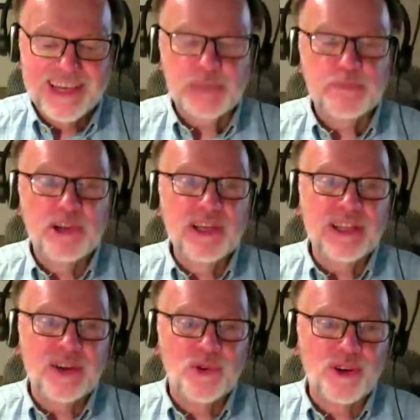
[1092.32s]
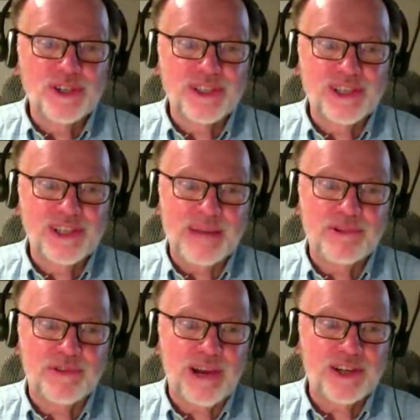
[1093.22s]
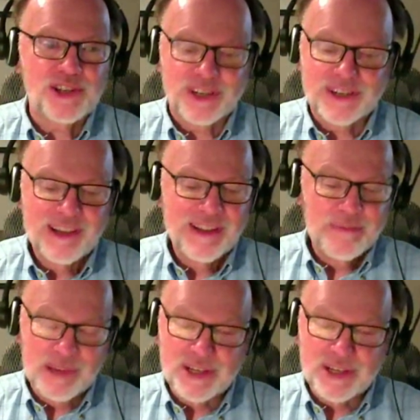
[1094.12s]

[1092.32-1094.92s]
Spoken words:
is pulling the oars in the same direction.